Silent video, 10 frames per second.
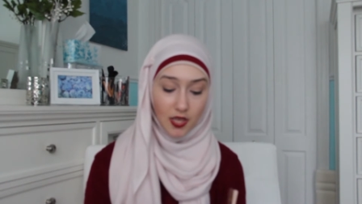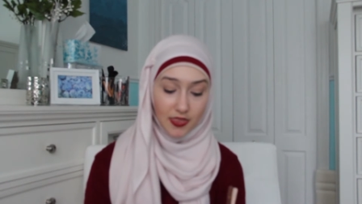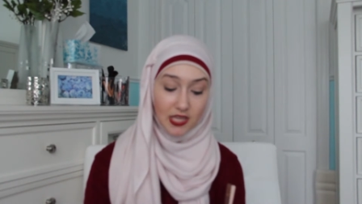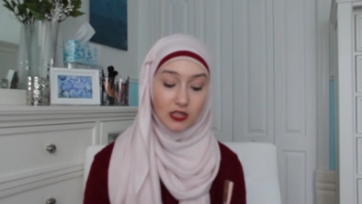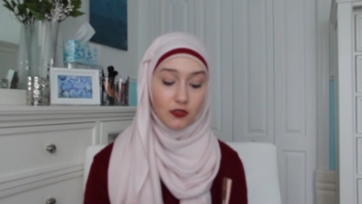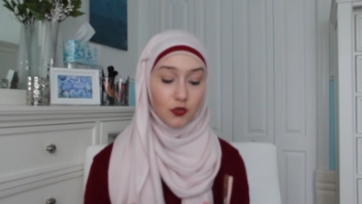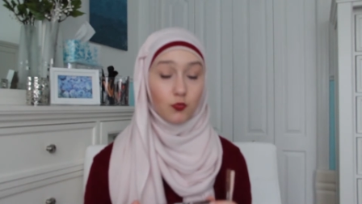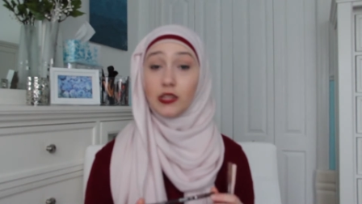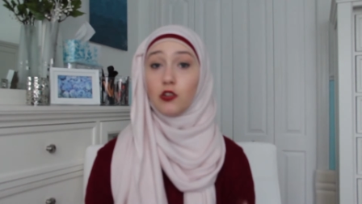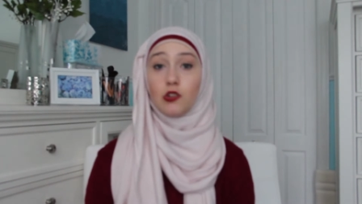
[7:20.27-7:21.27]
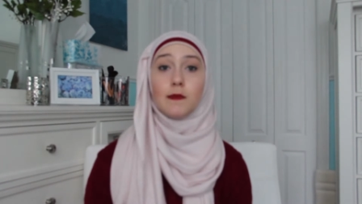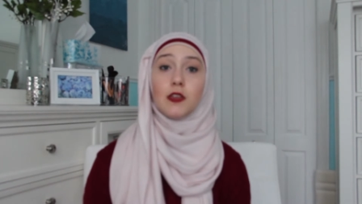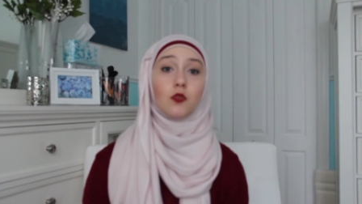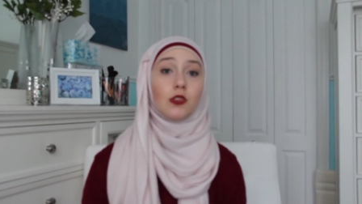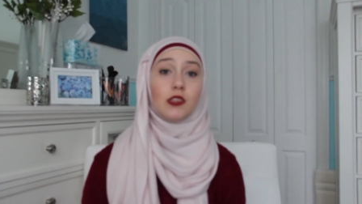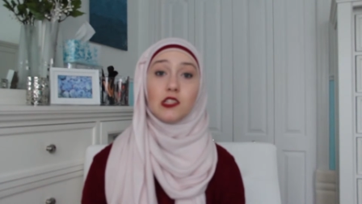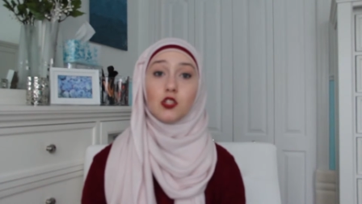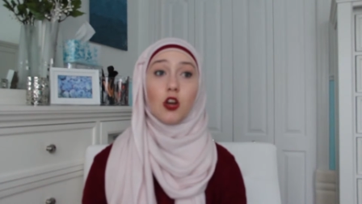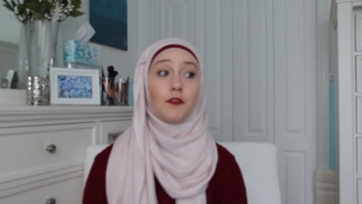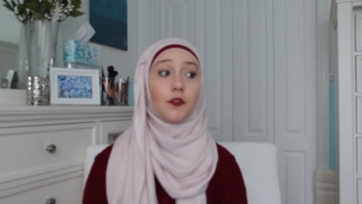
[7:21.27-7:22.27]
they're really creamy, they're really
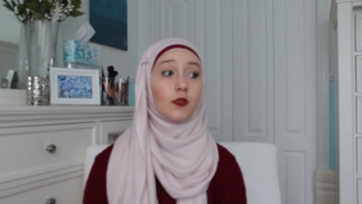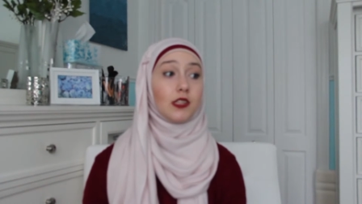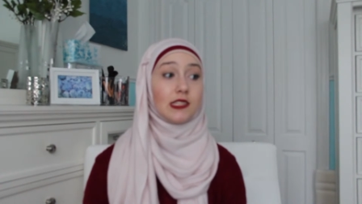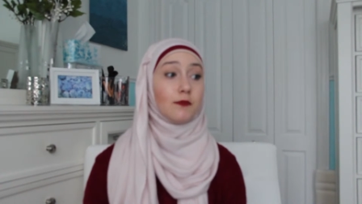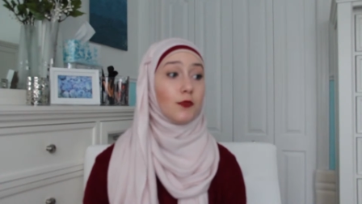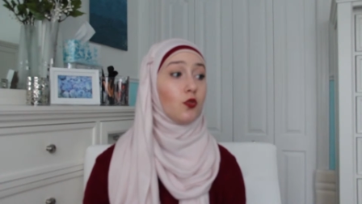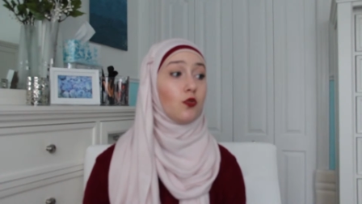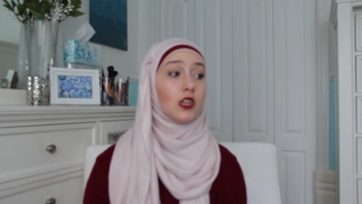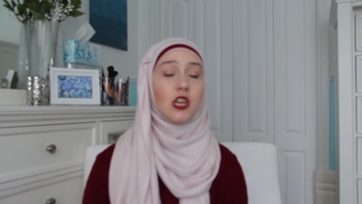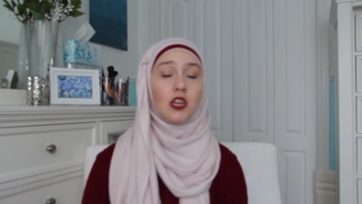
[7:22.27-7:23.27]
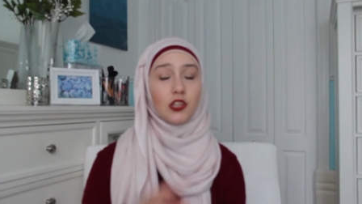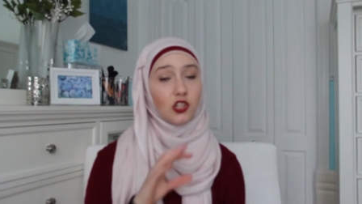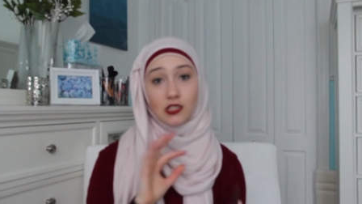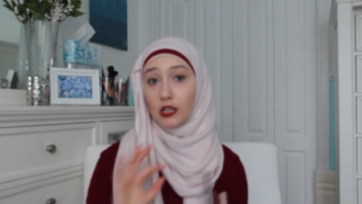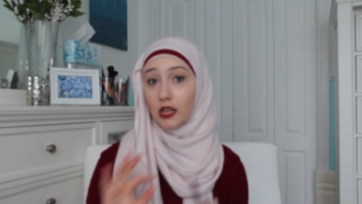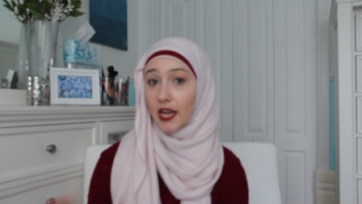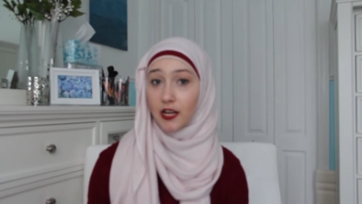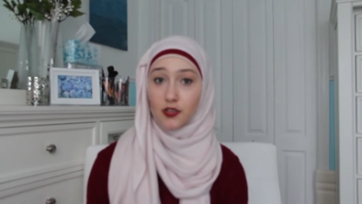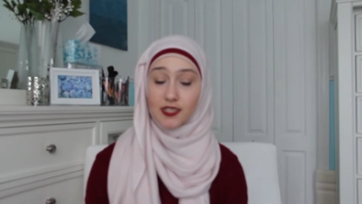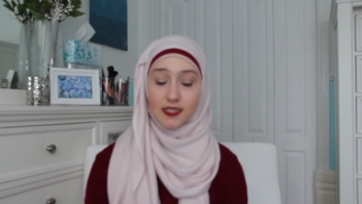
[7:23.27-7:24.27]
soft, they're really smooth, they just glide
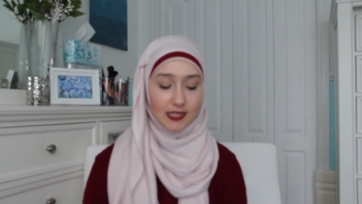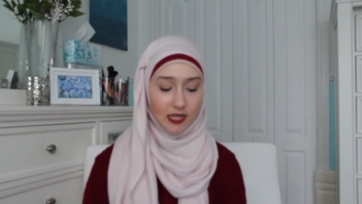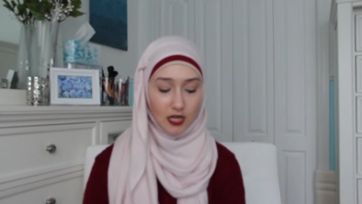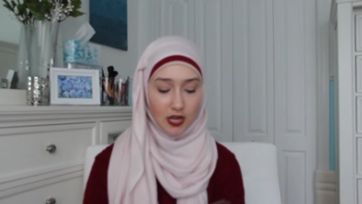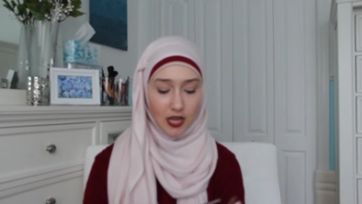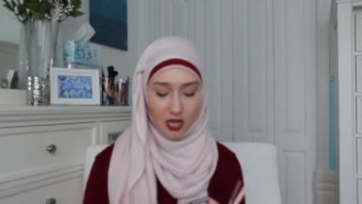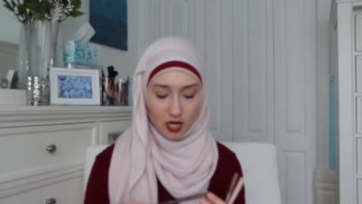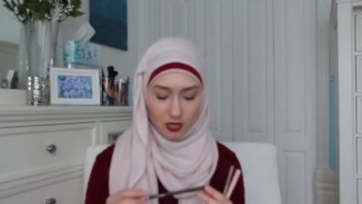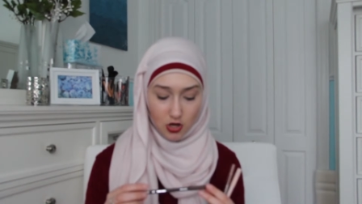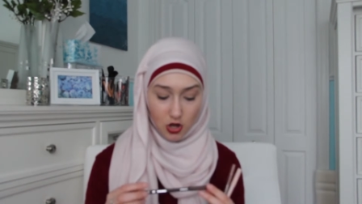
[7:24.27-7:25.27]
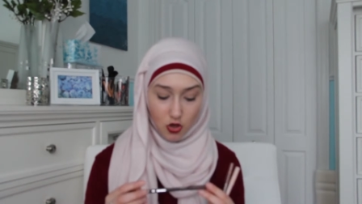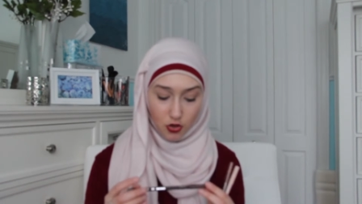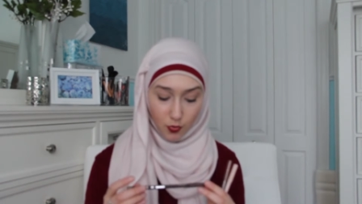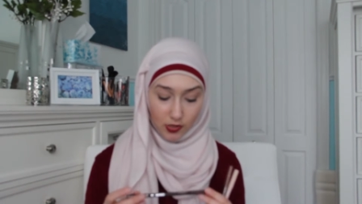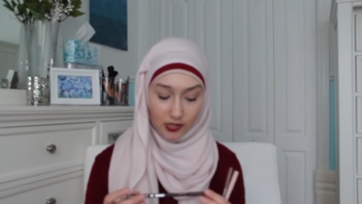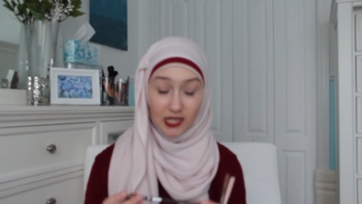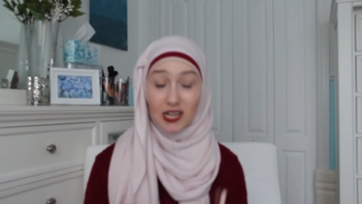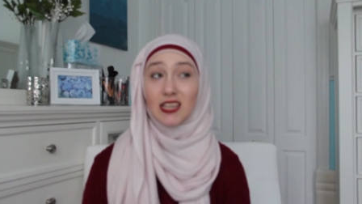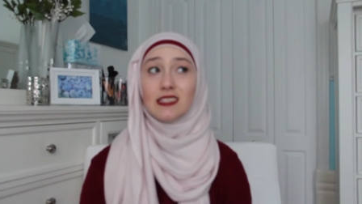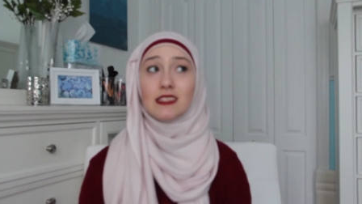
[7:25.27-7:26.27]
on the skin, and they're really
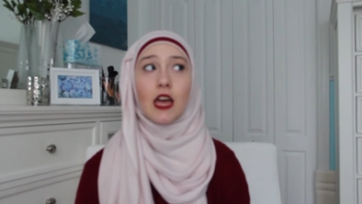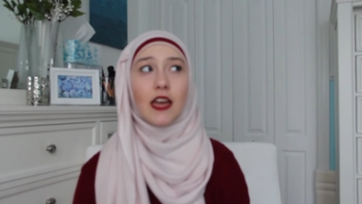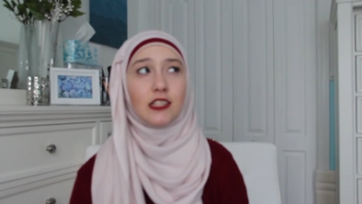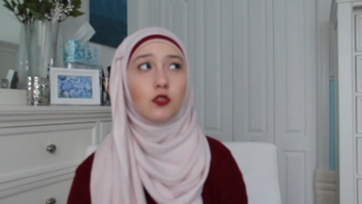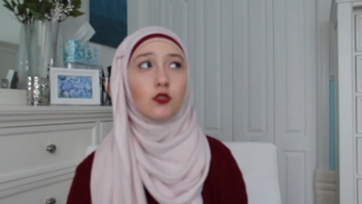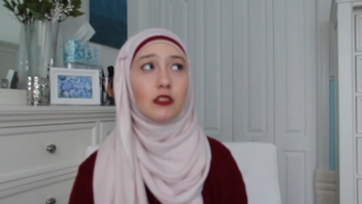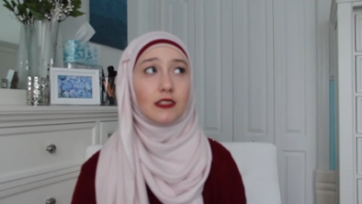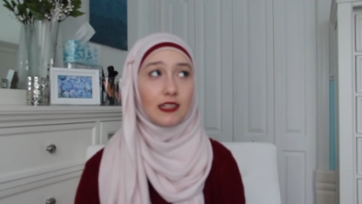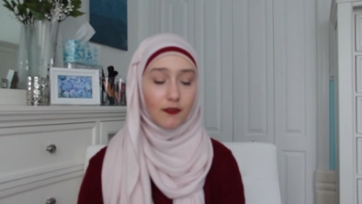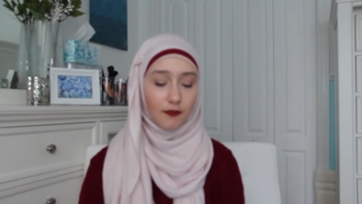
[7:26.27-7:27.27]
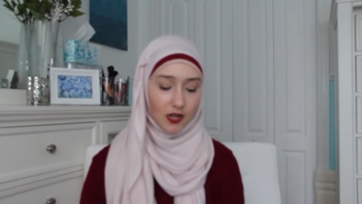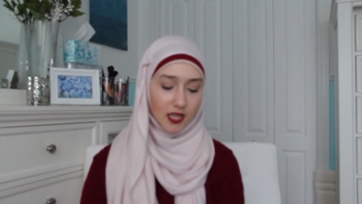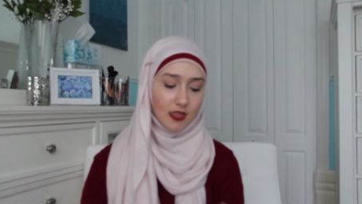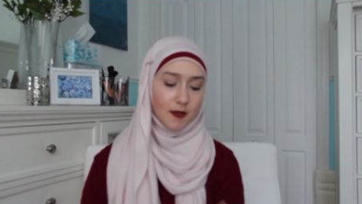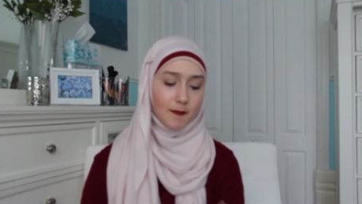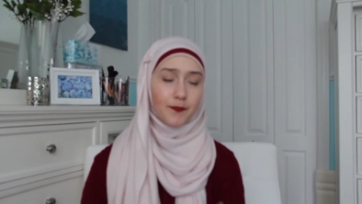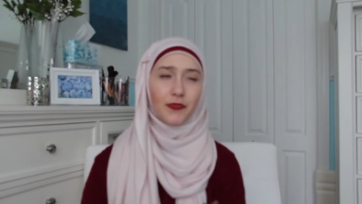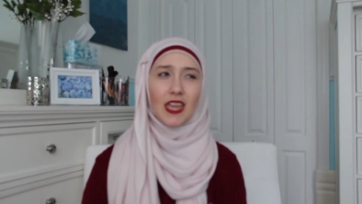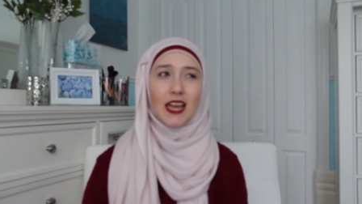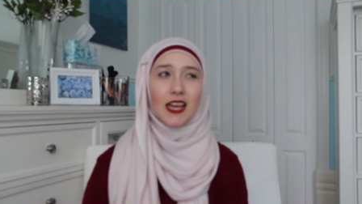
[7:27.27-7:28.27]
nice. I did find them
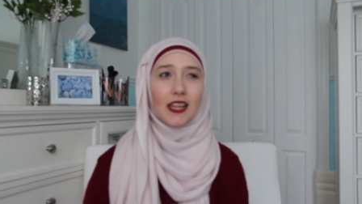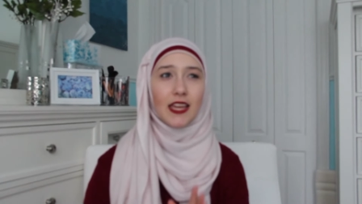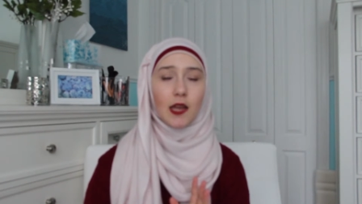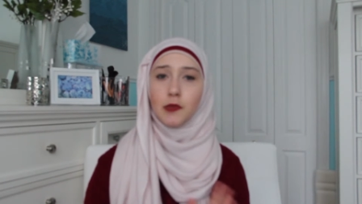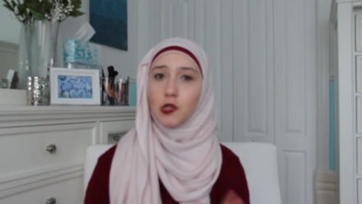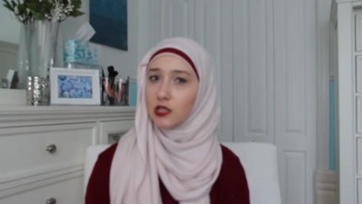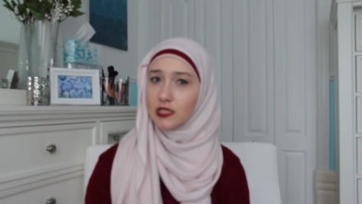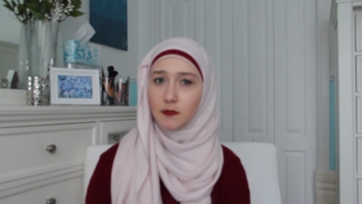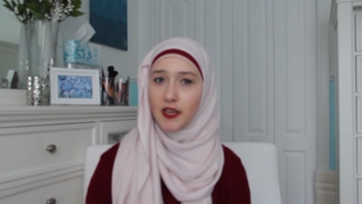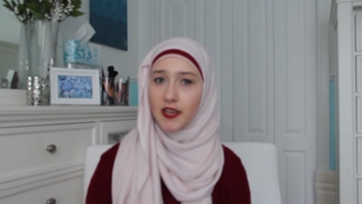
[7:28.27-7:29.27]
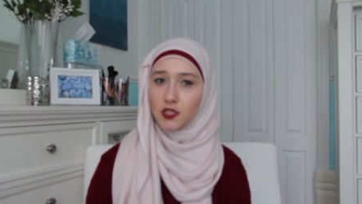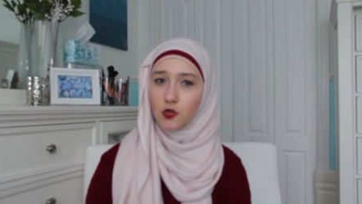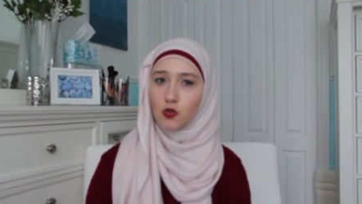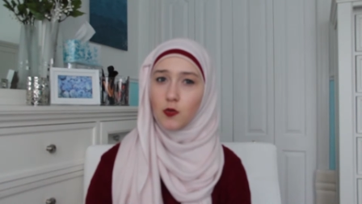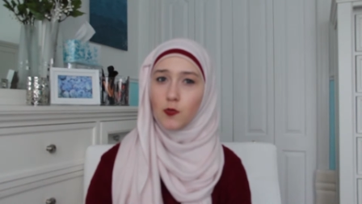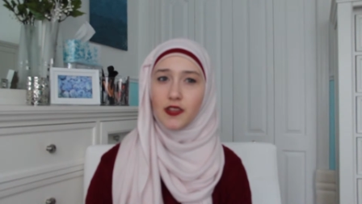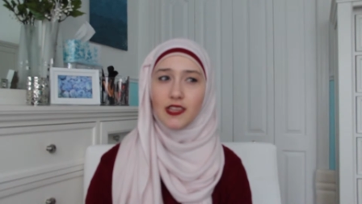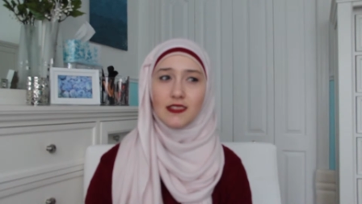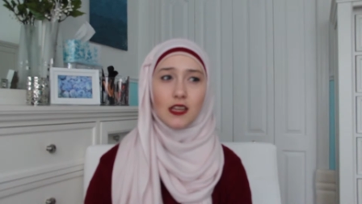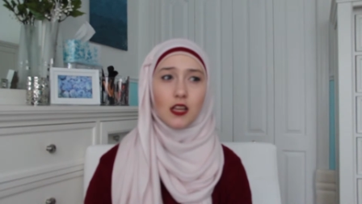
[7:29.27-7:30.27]
at like a beauty supply store where they
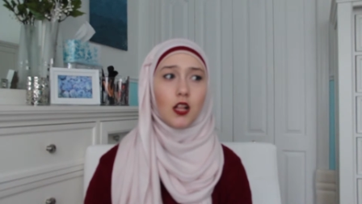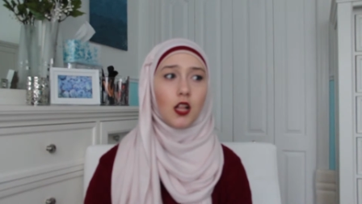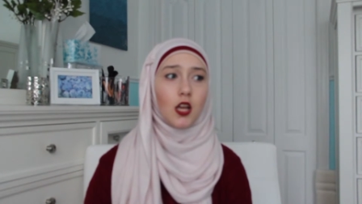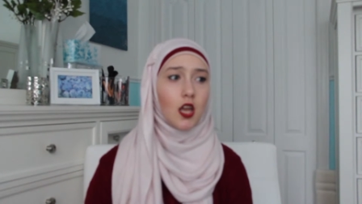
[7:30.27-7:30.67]
sell